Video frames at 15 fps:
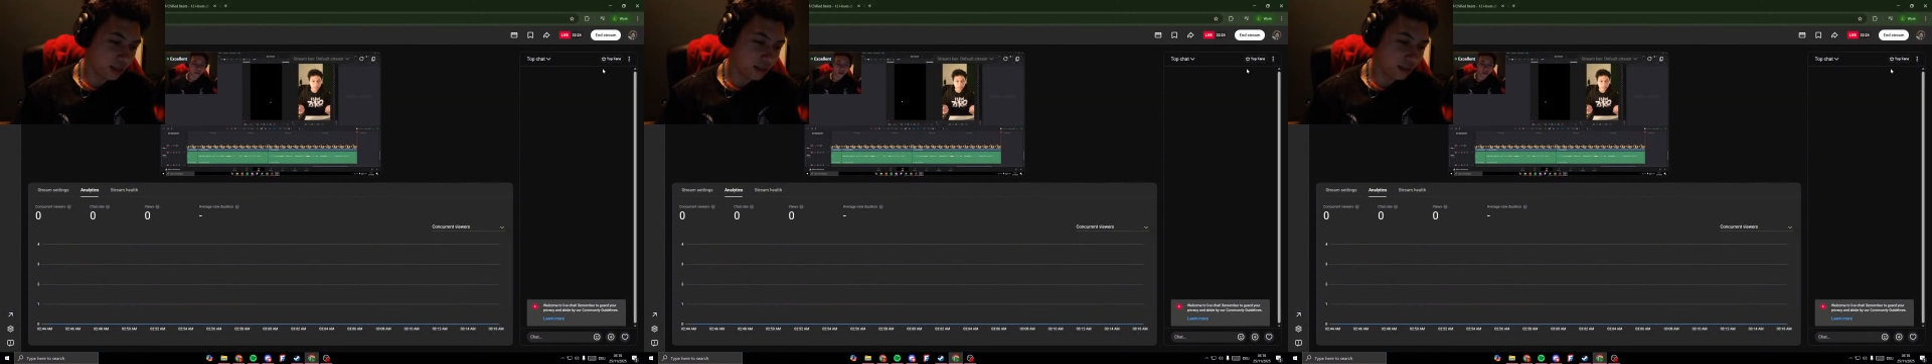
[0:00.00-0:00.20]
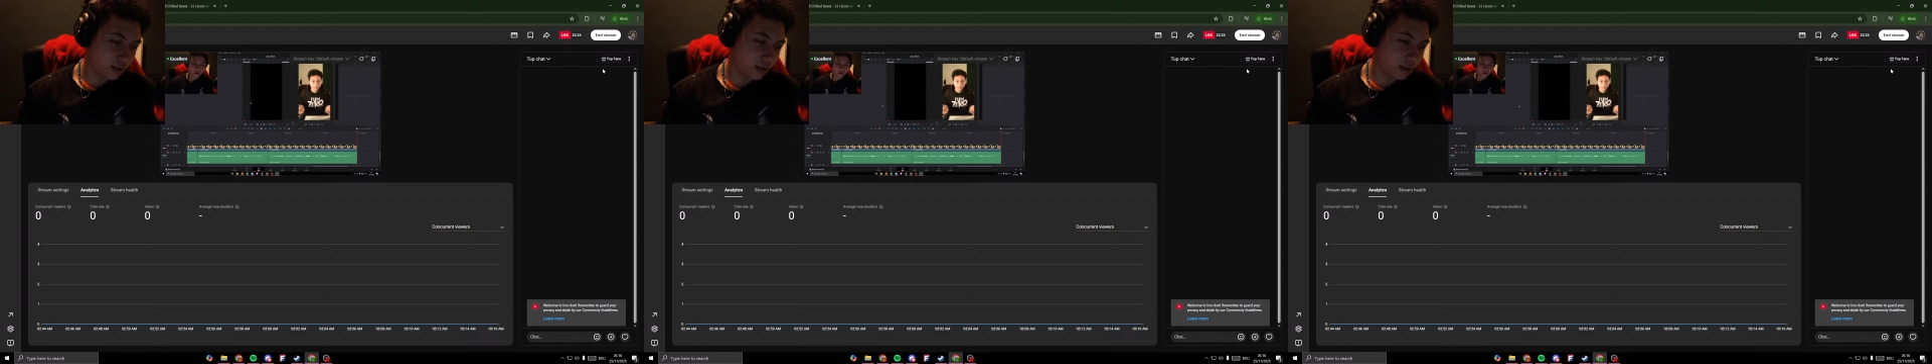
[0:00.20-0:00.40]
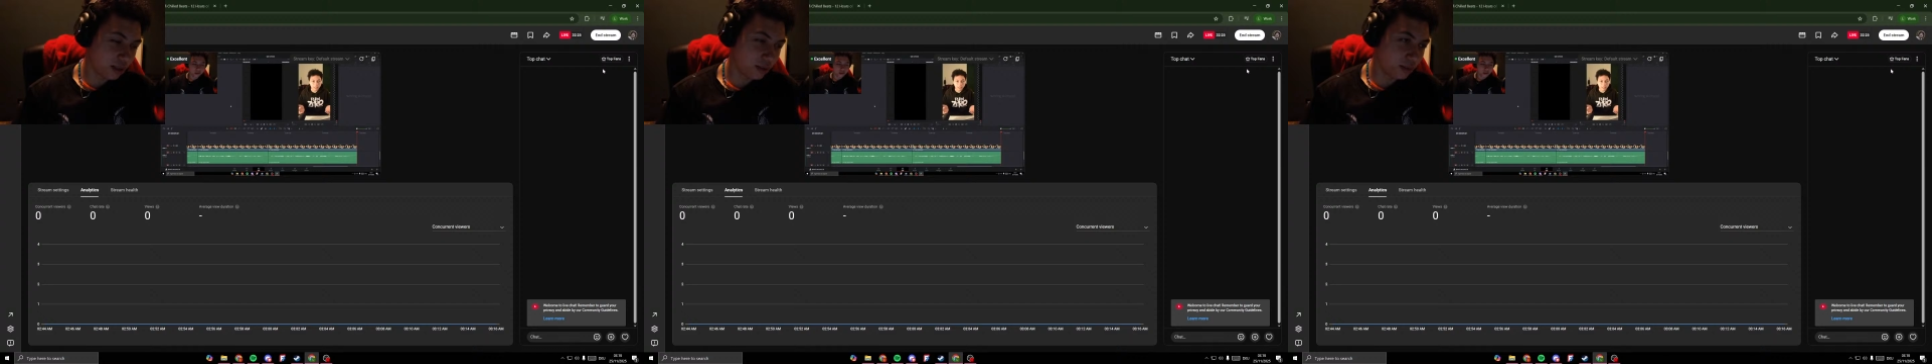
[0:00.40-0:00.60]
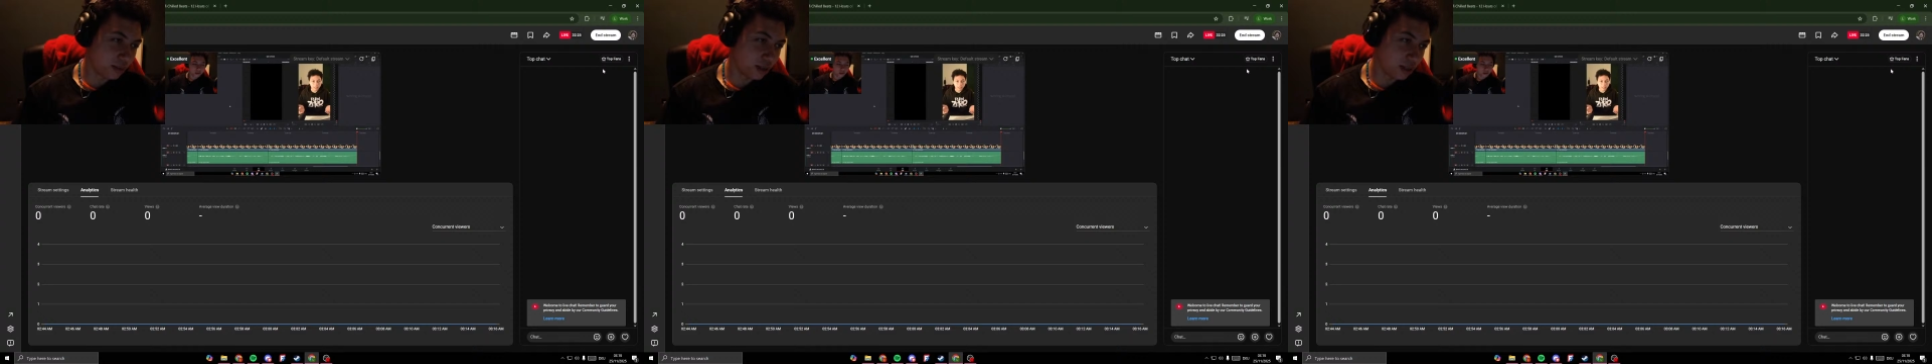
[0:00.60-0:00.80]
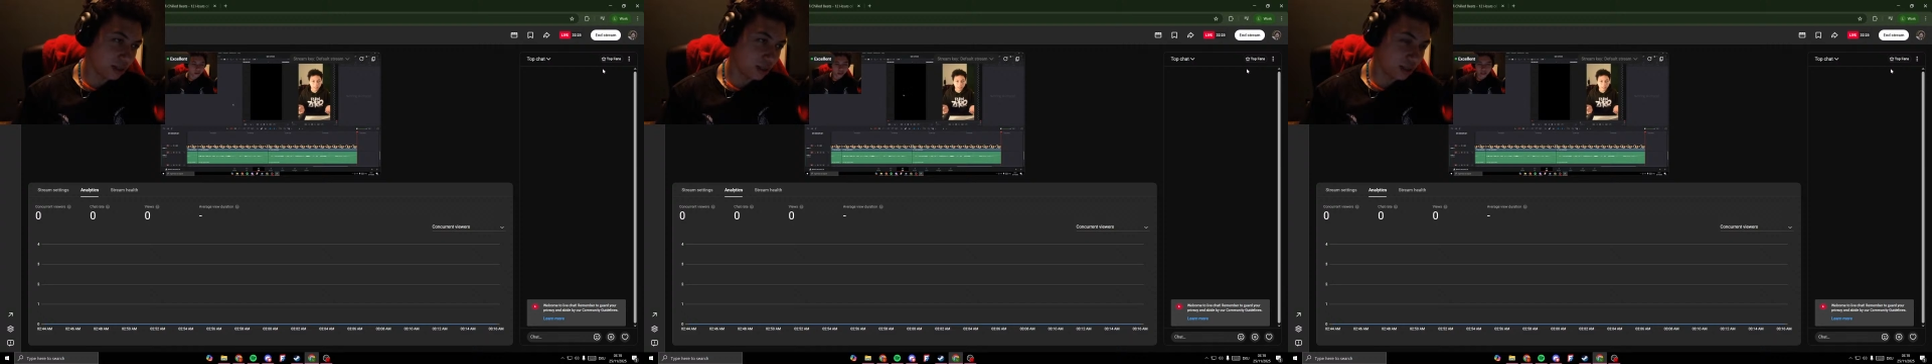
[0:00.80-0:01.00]
30
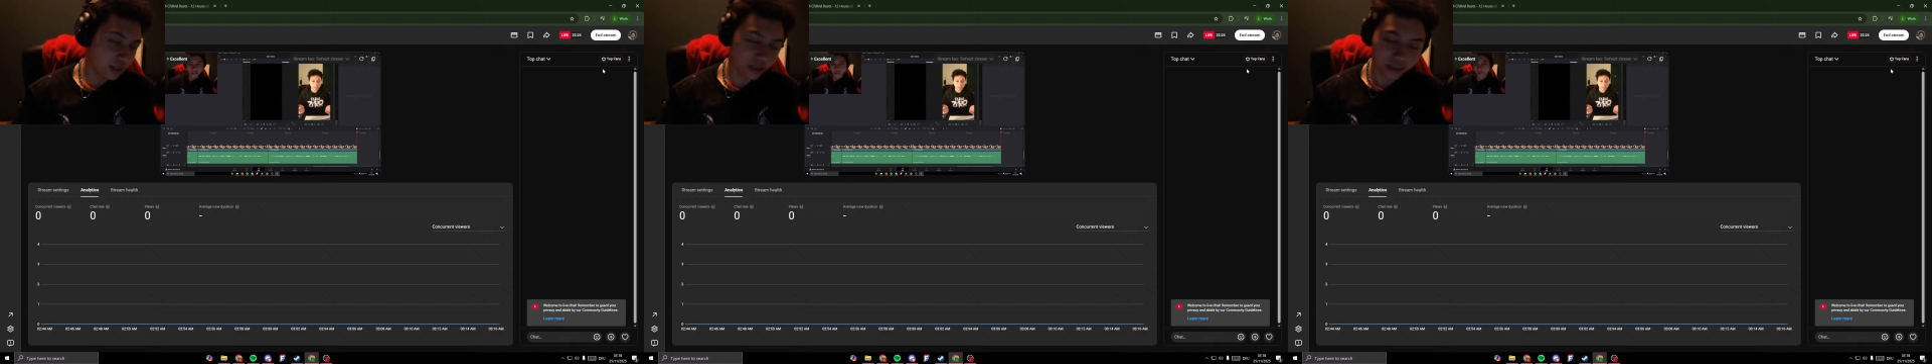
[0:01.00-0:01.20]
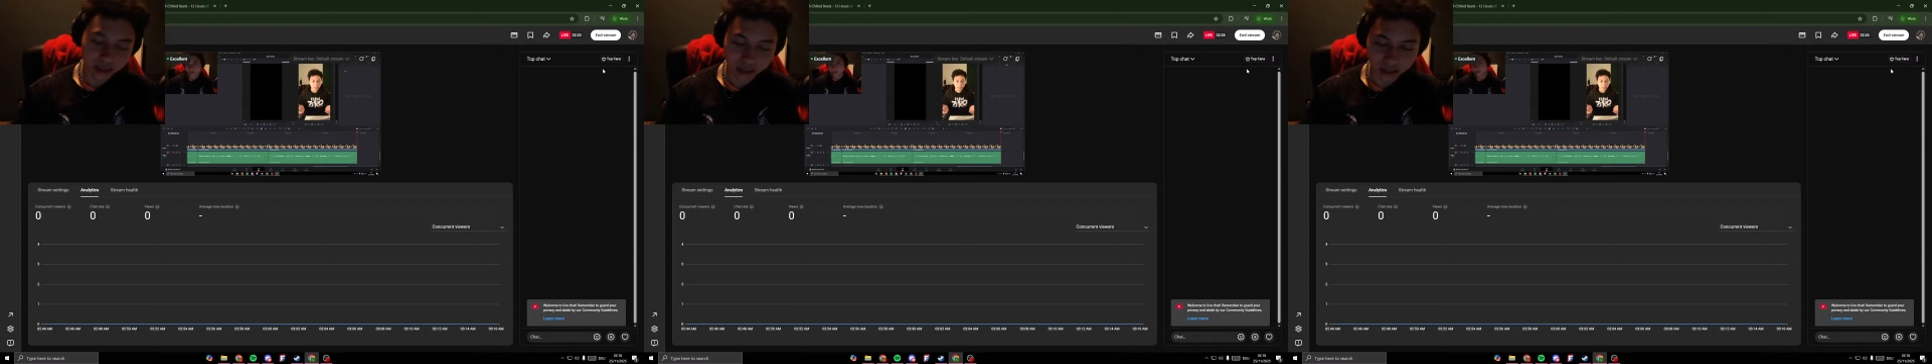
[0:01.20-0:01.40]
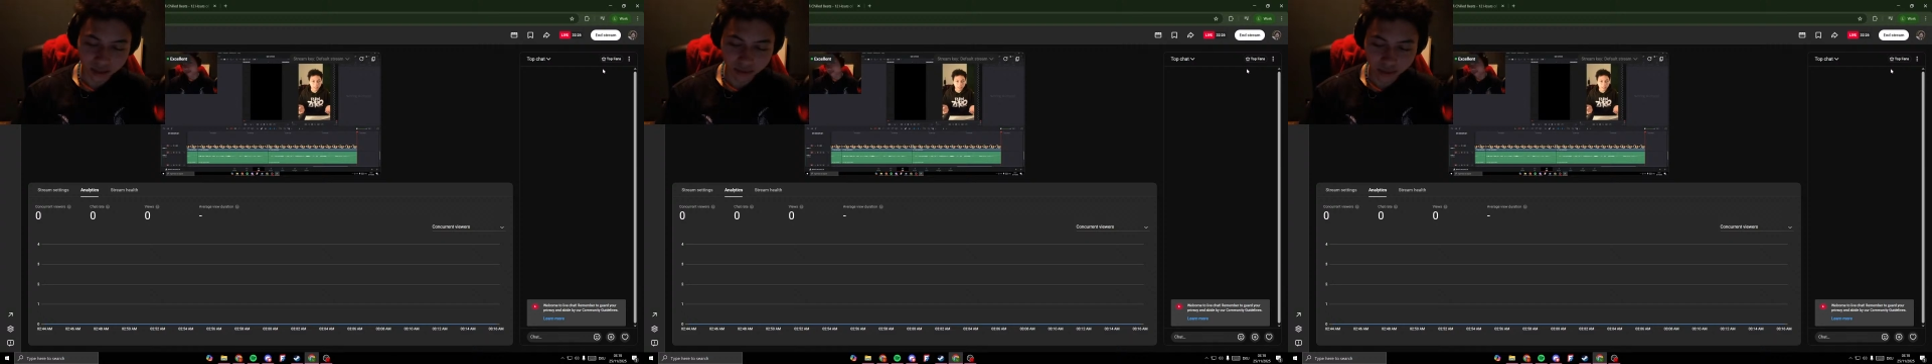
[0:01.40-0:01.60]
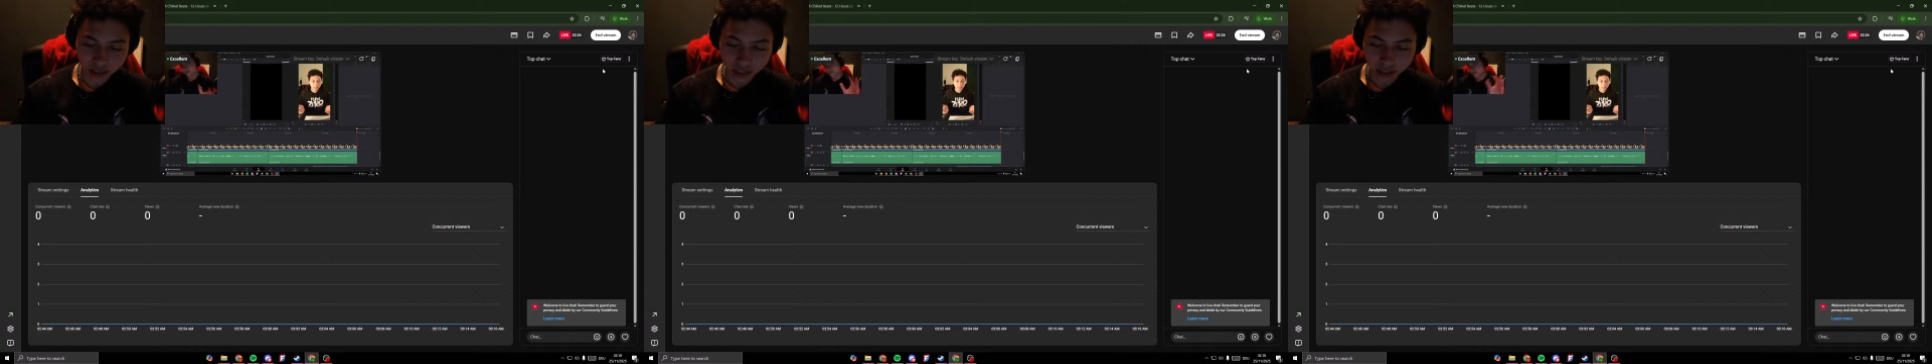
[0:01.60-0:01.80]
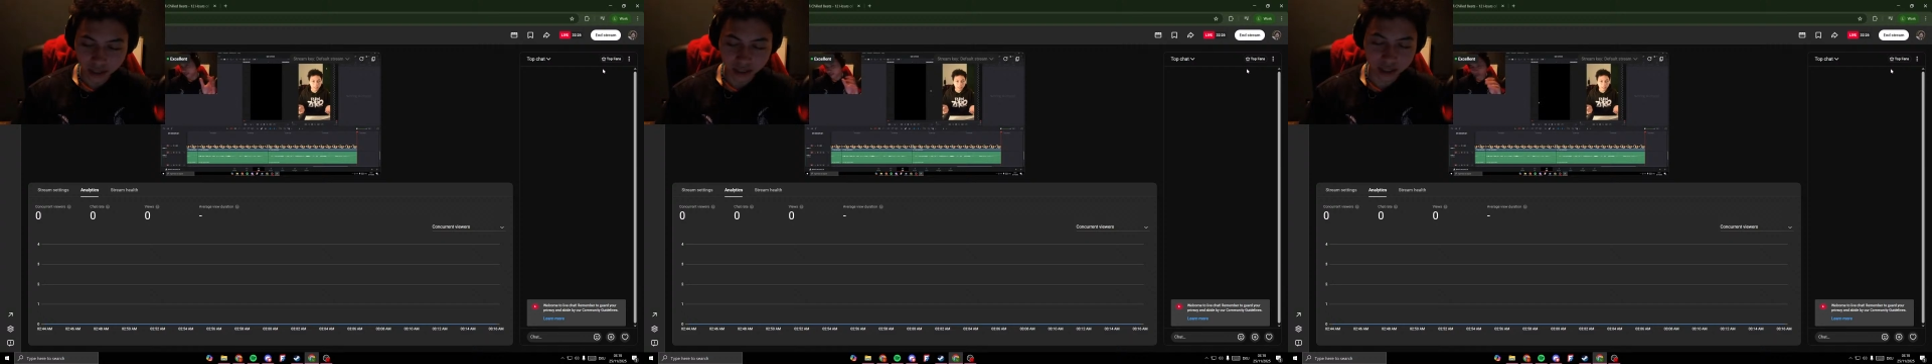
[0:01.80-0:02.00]
minutes of
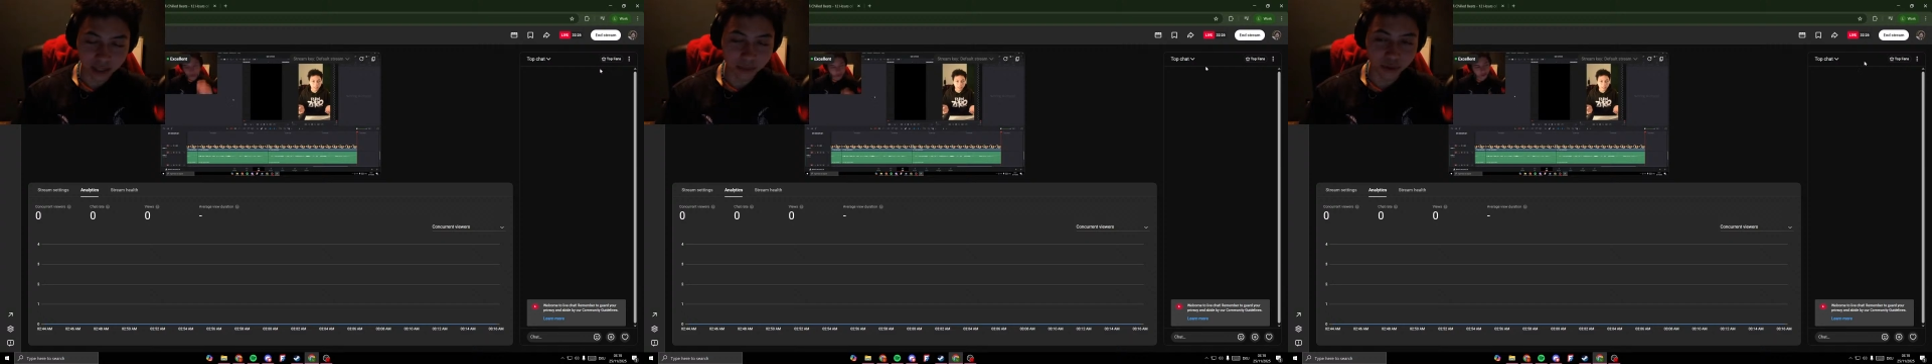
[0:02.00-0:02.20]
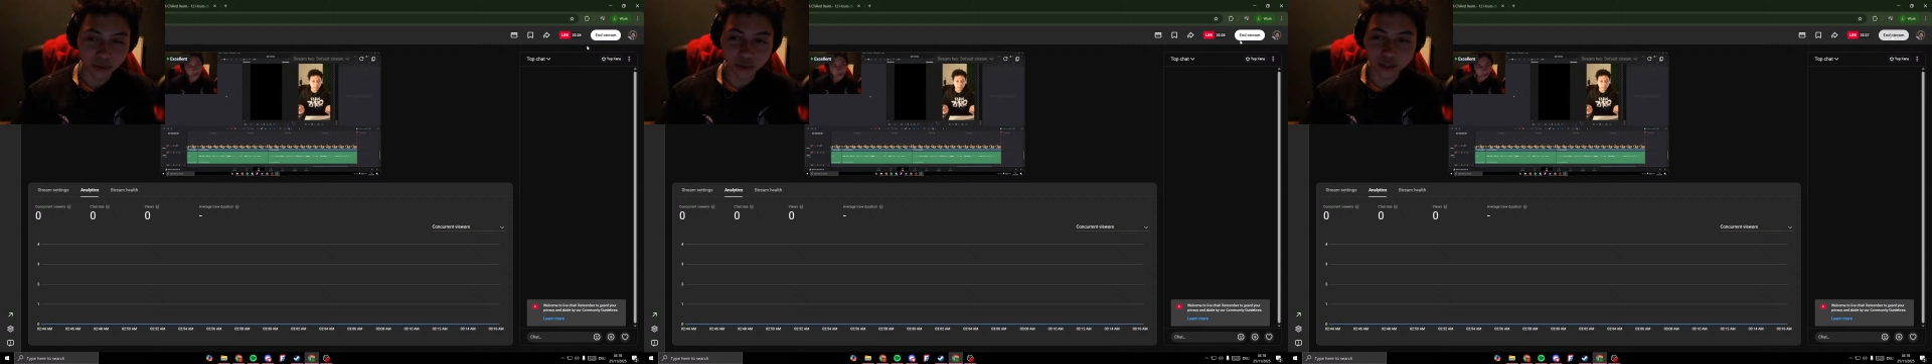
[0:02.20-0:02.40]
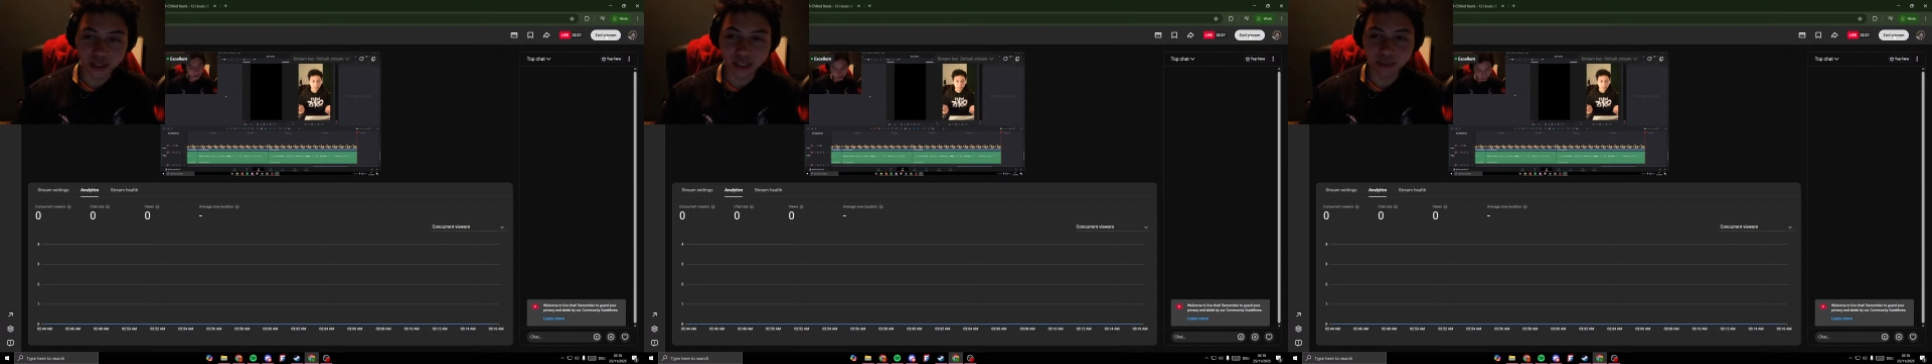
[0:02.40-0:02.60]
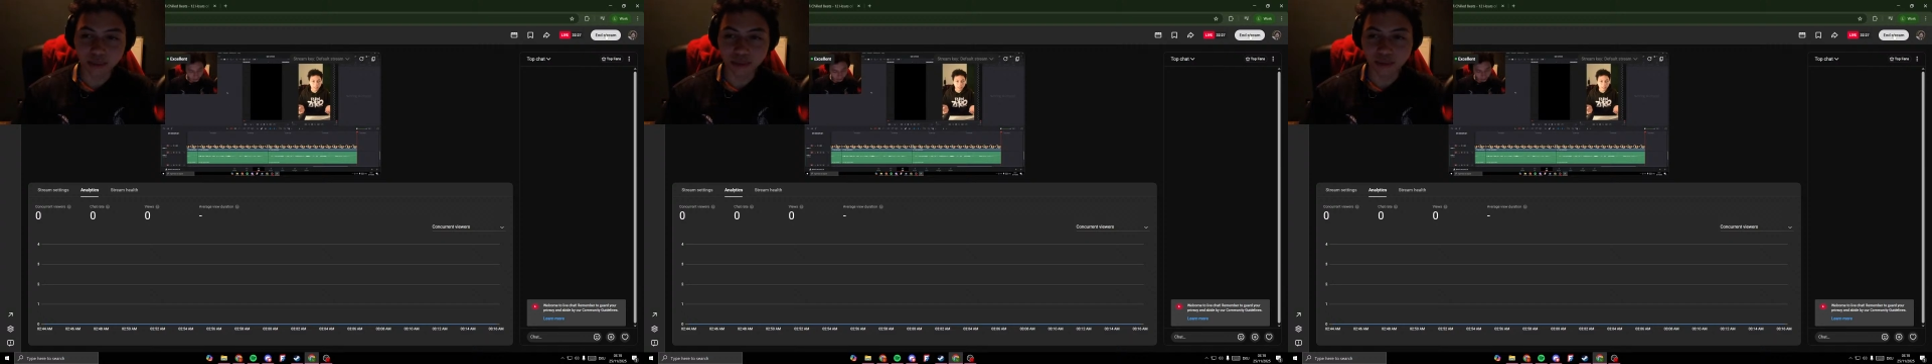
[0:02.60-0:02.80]
editing. It's time to go to sleep.